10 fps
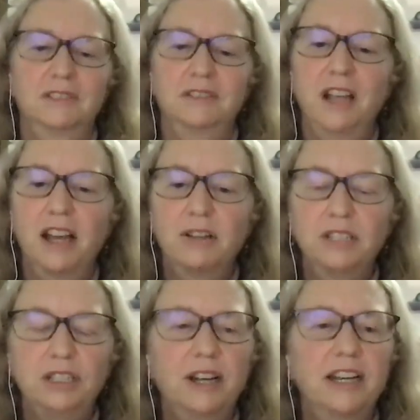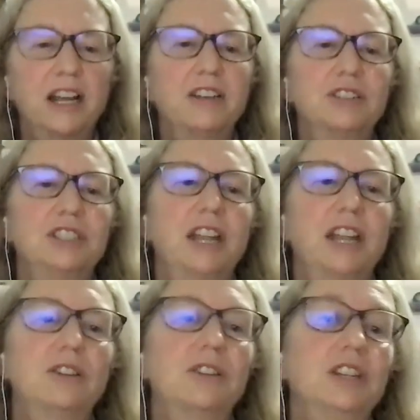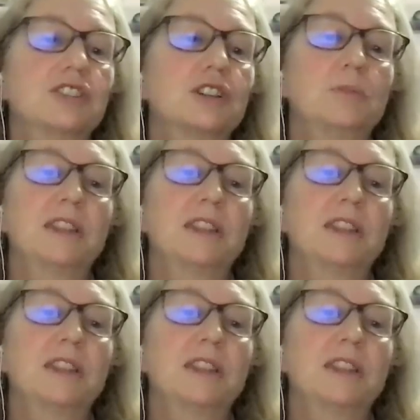not only try to understand your own history,